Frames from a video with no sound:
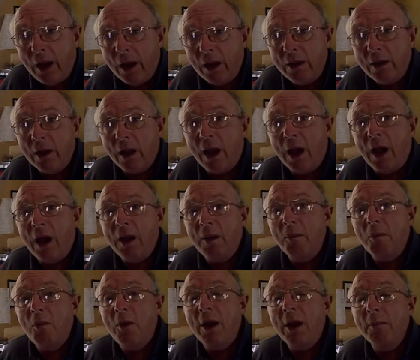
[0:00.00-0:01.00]
and
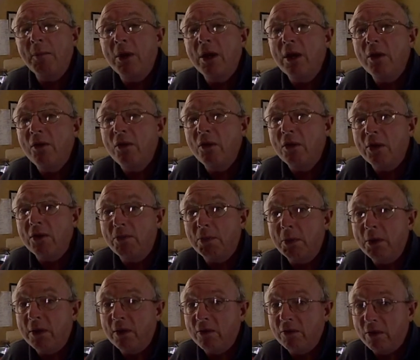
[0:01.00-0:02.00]
um, what I'm going to do is
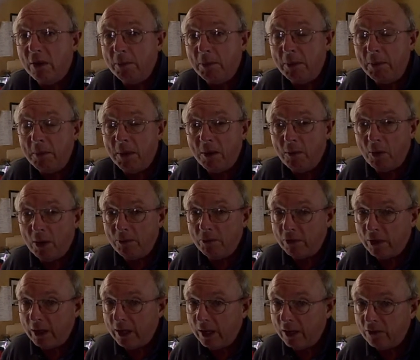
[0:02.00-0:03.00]
put this up on my
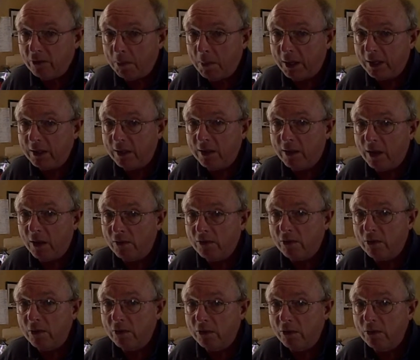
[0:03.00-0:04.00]
website, Ask Mike The
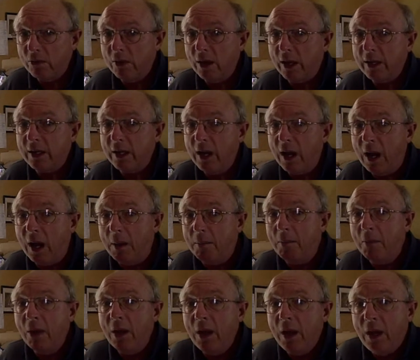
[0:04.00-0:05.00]
Counselor two dot
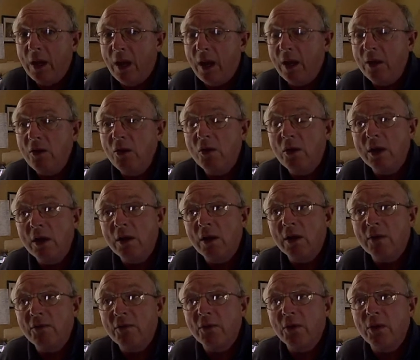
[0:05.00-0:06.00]
com, and you can
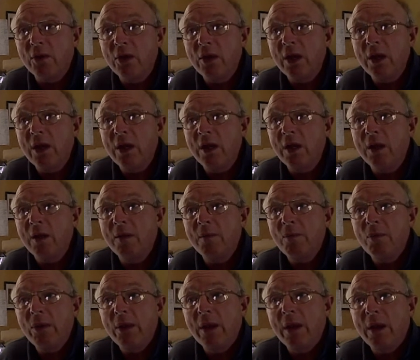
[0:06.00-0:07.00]
look for the
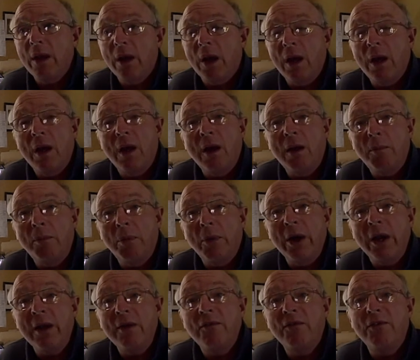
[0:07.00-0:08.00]
uh,
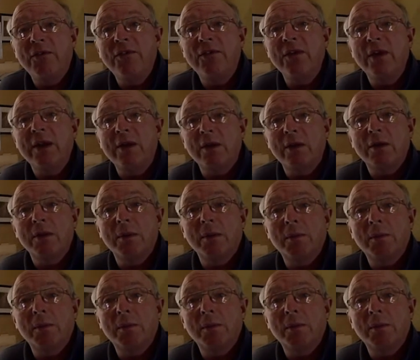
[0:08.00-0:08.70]
Brain Fit,